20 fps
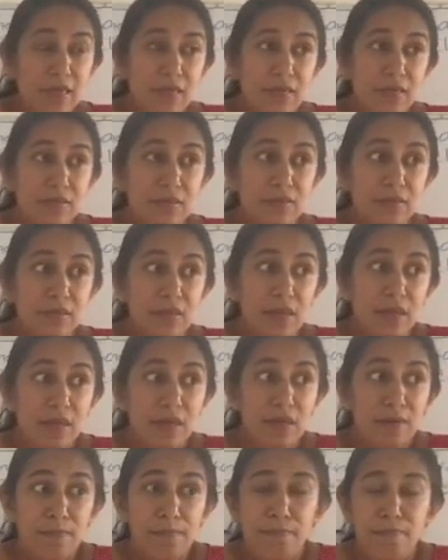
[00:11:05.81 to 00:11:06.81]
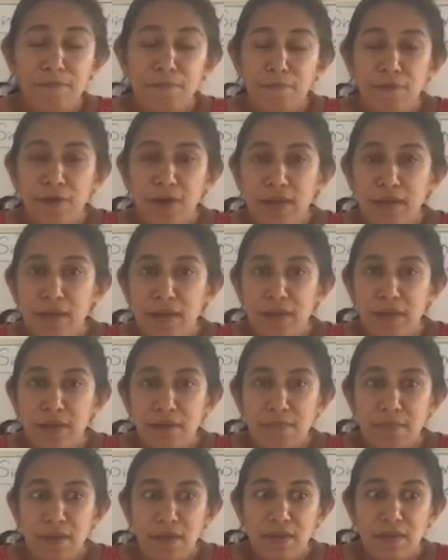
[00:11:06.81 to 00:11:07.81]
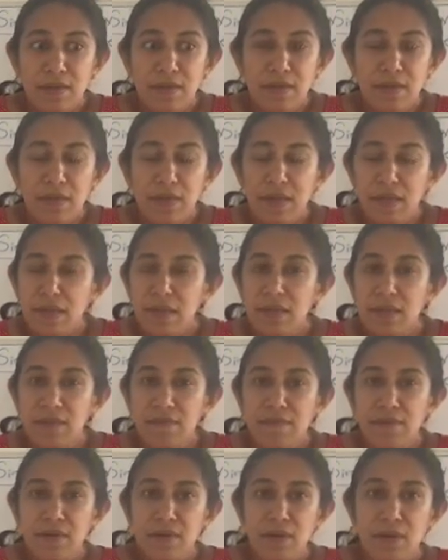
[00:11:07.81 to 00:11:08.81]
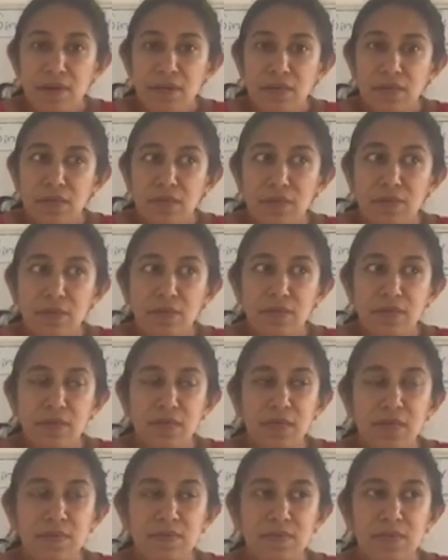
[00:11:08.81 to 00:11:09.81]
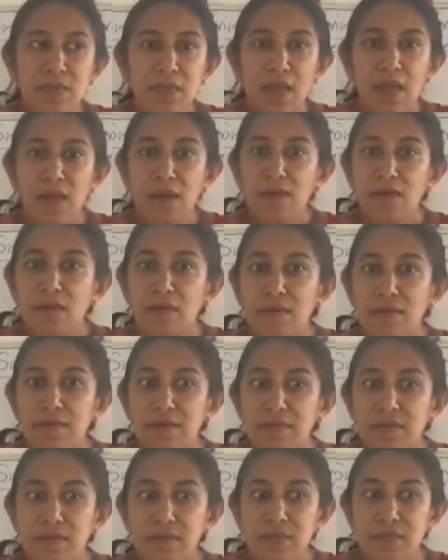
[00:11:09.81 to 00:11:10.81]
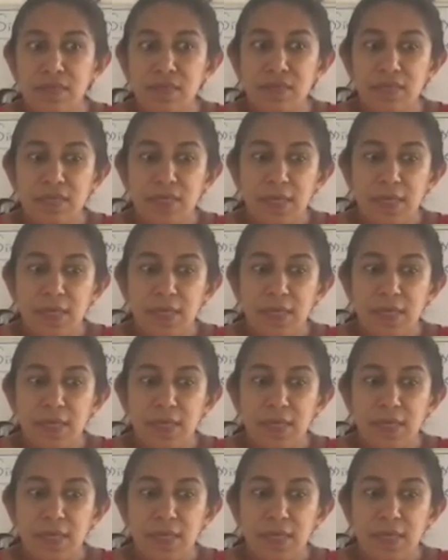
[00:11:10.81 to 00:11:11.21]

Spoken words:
So her father and mother, they were not in good terms. They had constant